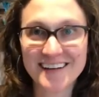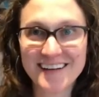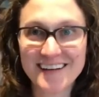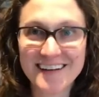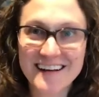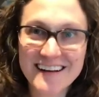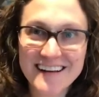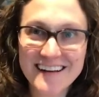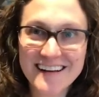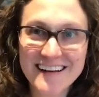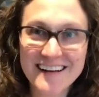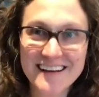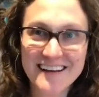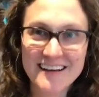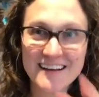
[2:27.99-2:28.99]
All right,
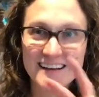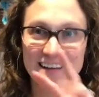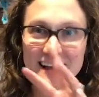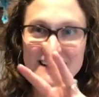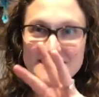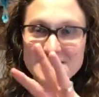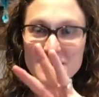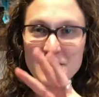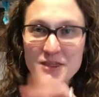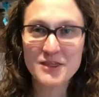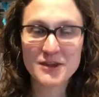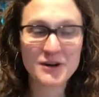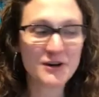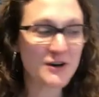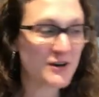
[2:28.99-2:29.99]
that's the
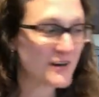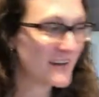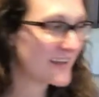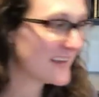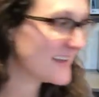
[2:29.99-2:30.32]
third